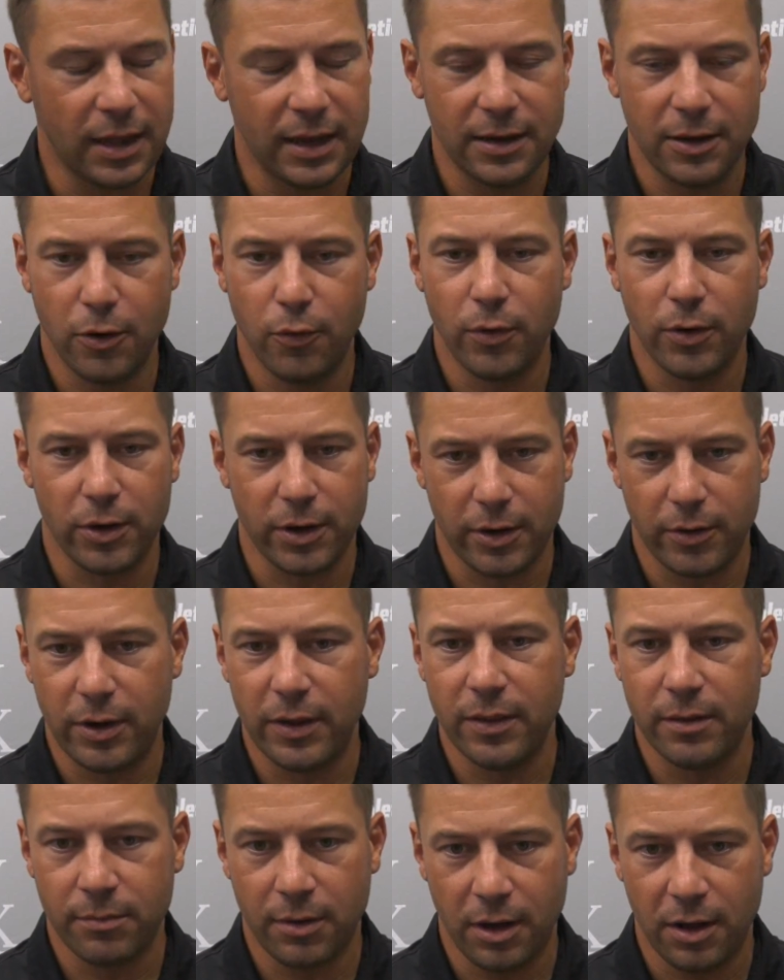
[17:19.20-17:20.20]
knew we were going to
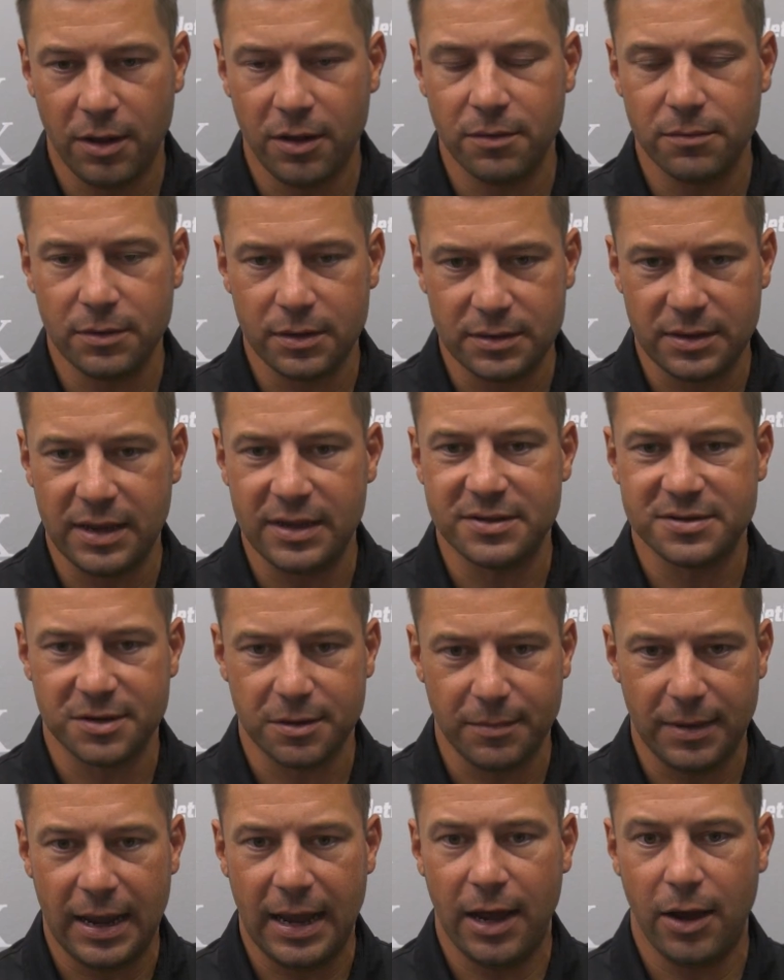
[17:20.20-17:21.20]
run the ball a decent
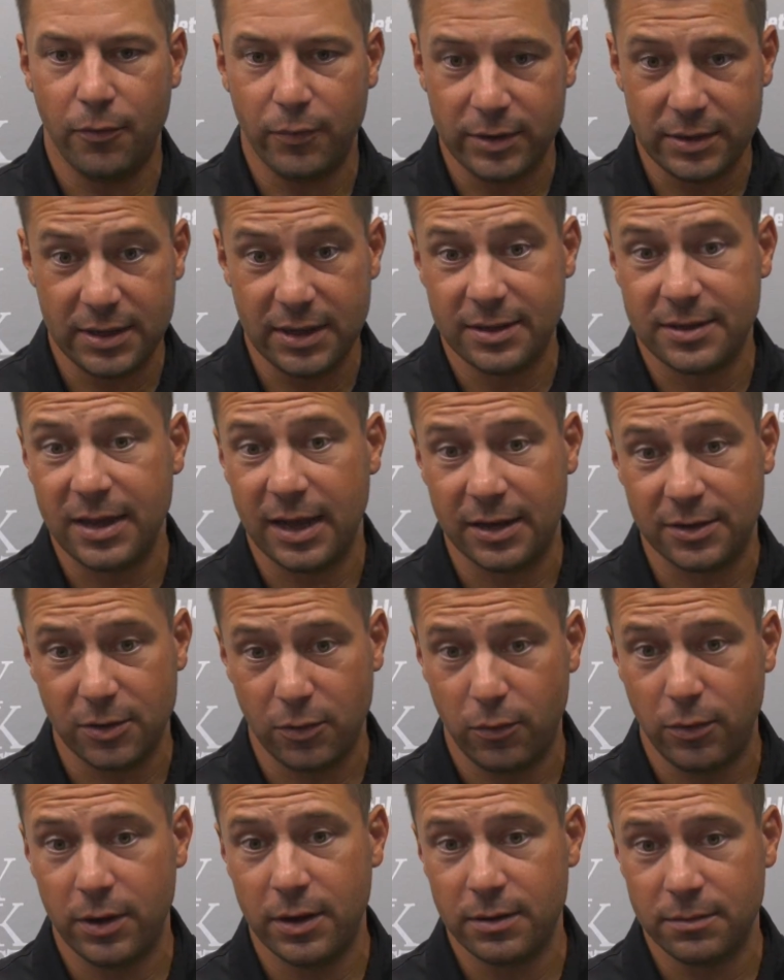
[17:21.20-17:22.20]
amount. We did take the
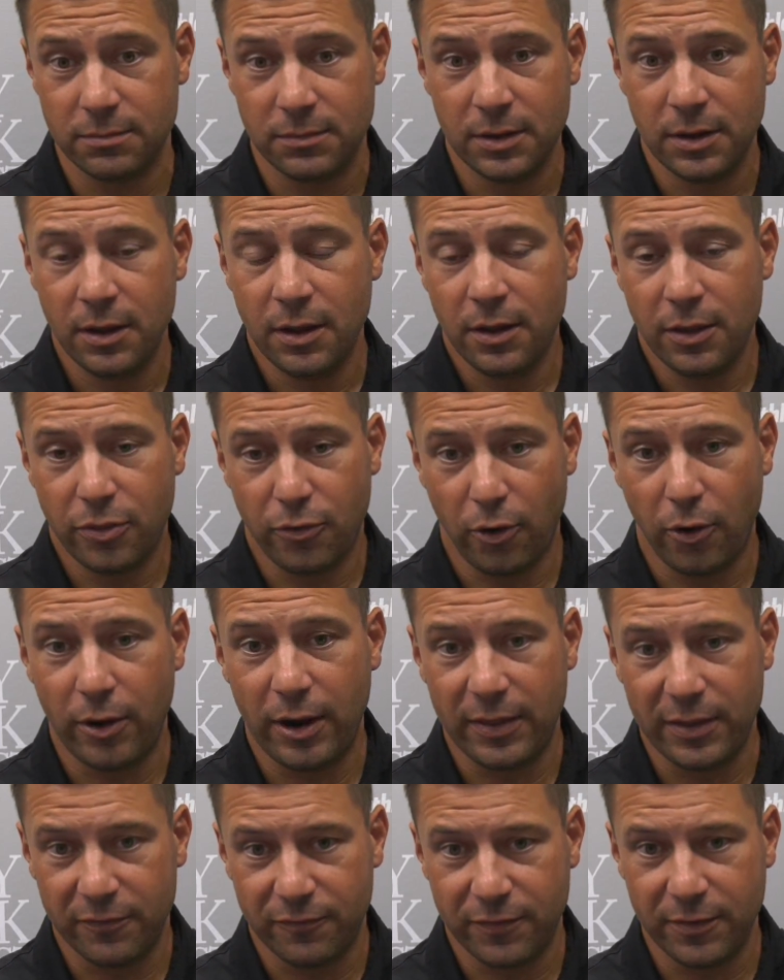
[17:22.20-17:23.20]
one throw
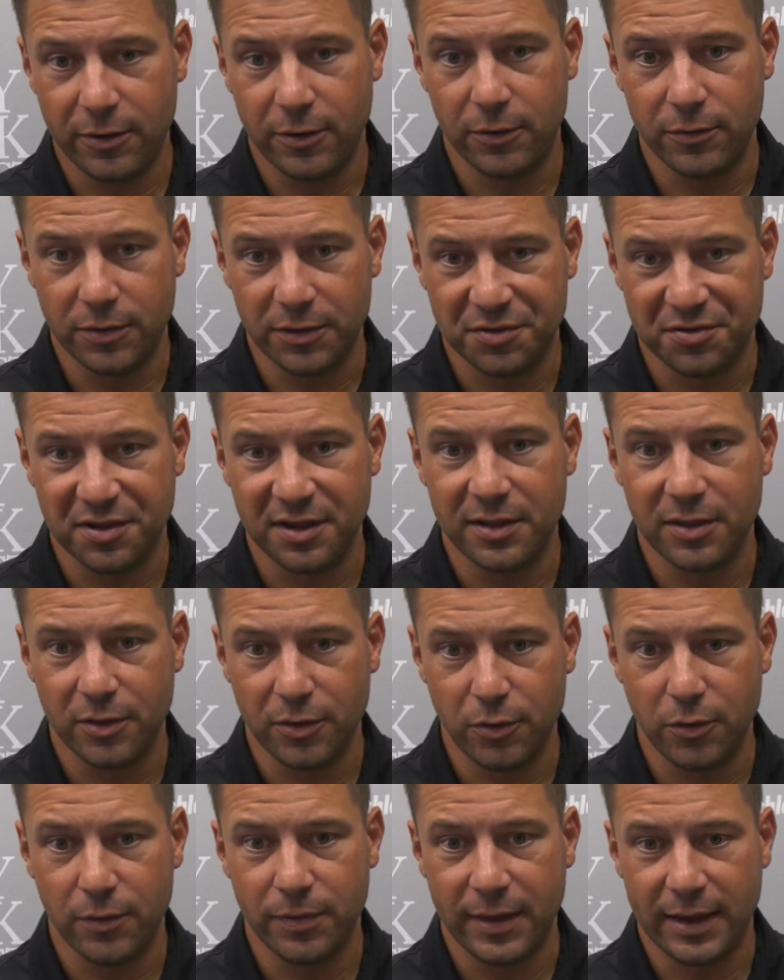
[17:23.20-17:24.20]
down the field, the
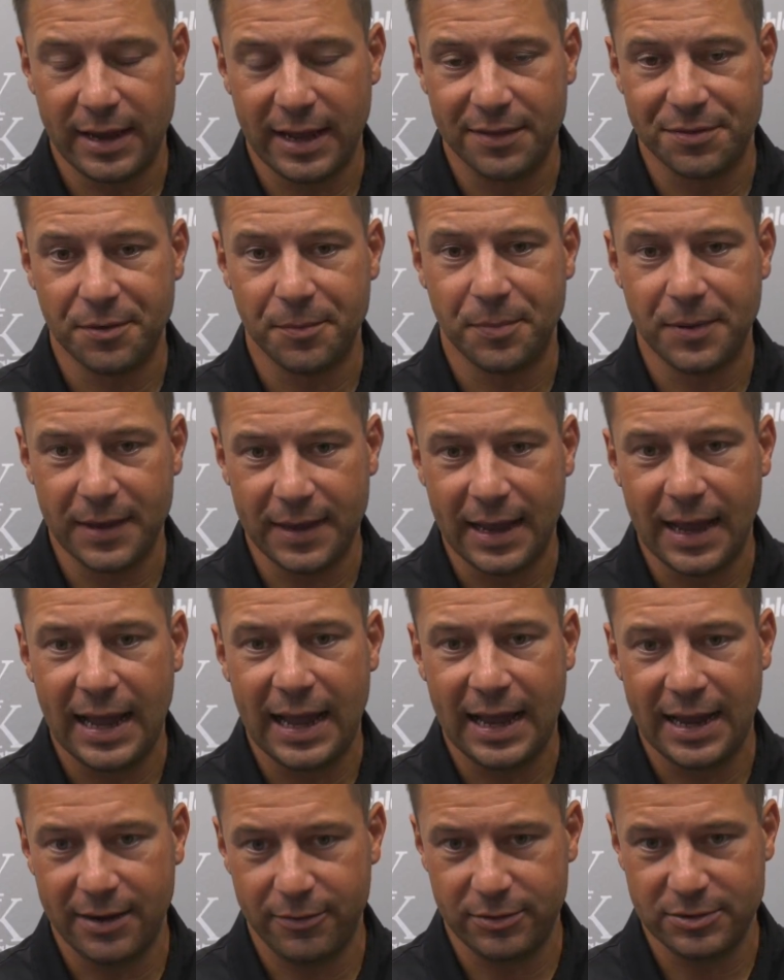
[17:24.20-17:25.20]
Sealu, and they got the
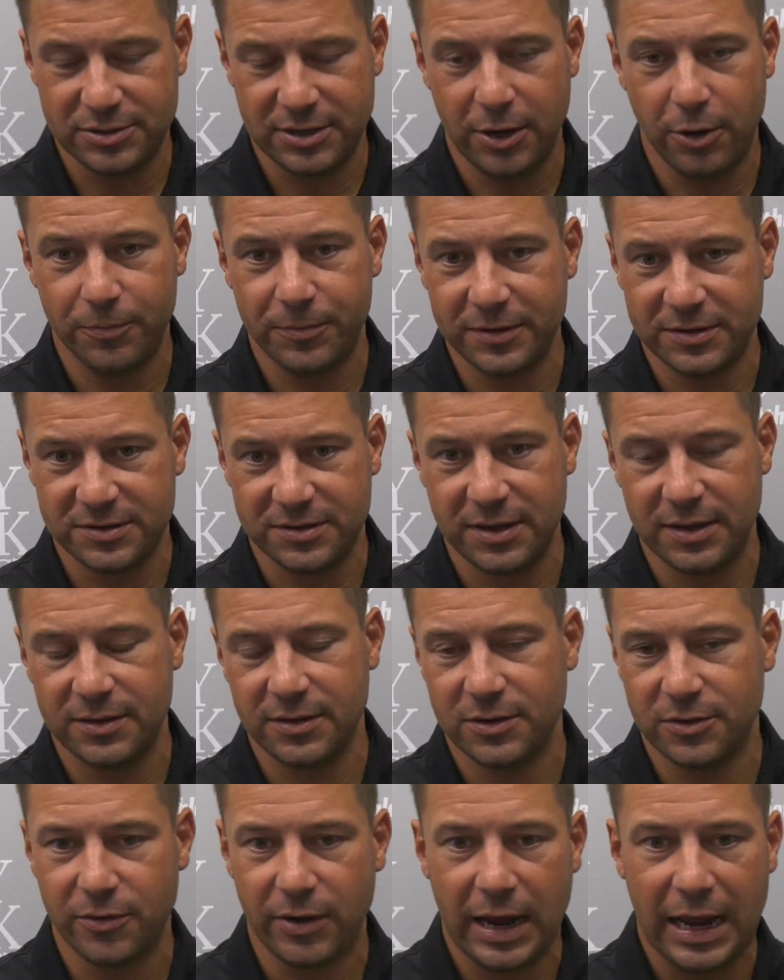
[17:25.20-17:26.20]
PI, which helped extend
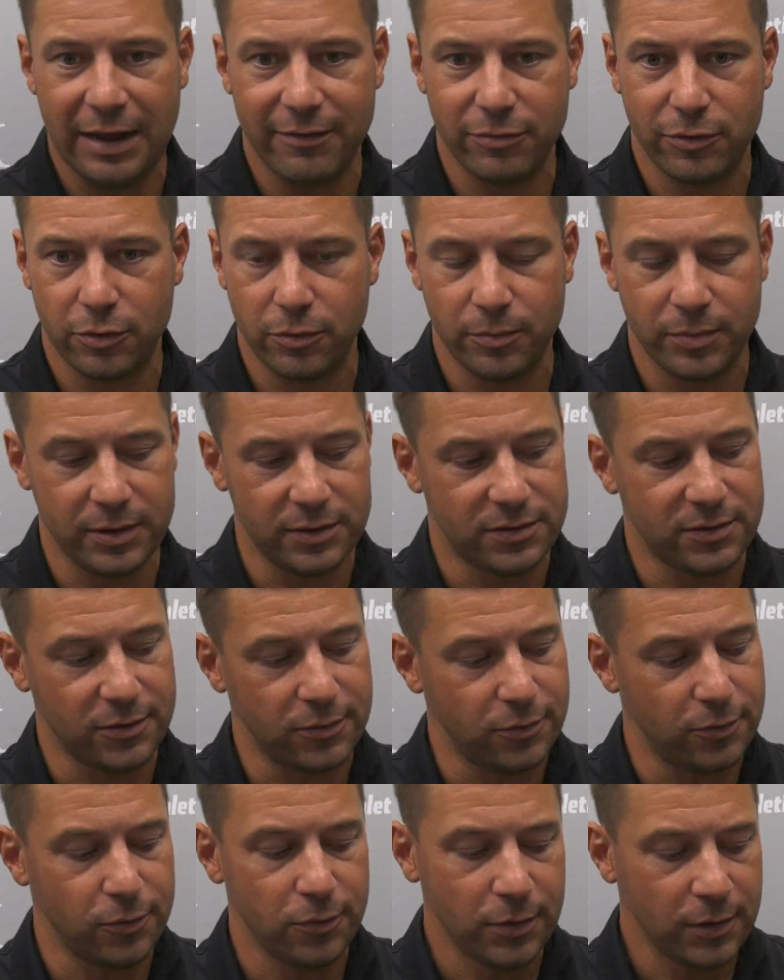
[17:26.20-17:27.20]
the drive a little bit
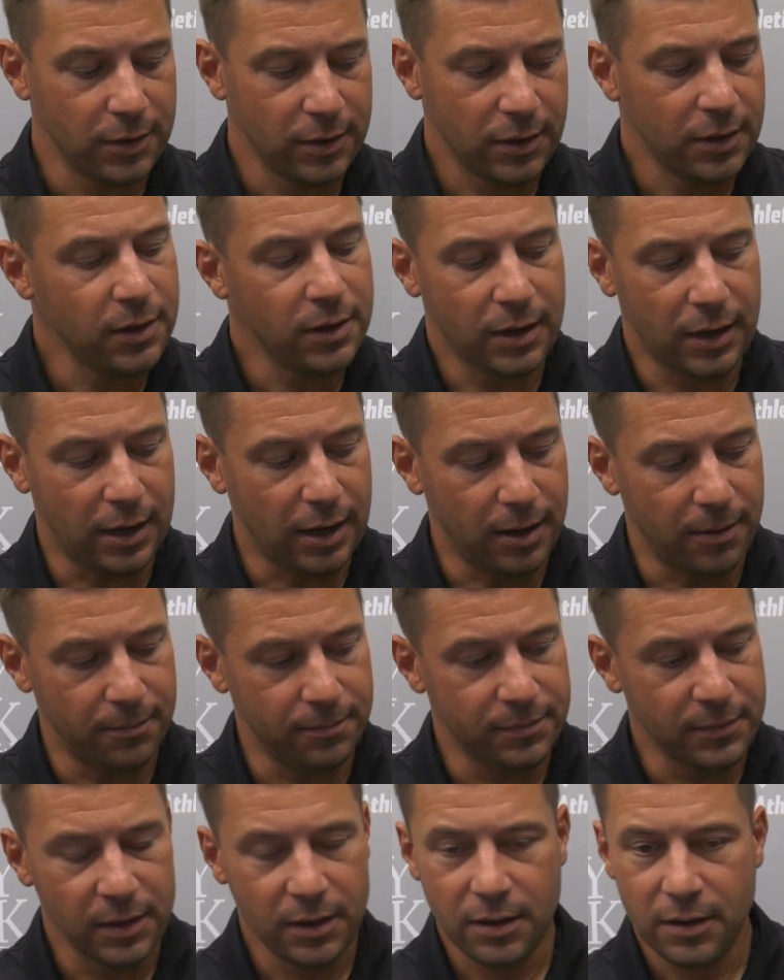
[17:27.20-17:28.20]
too. Thought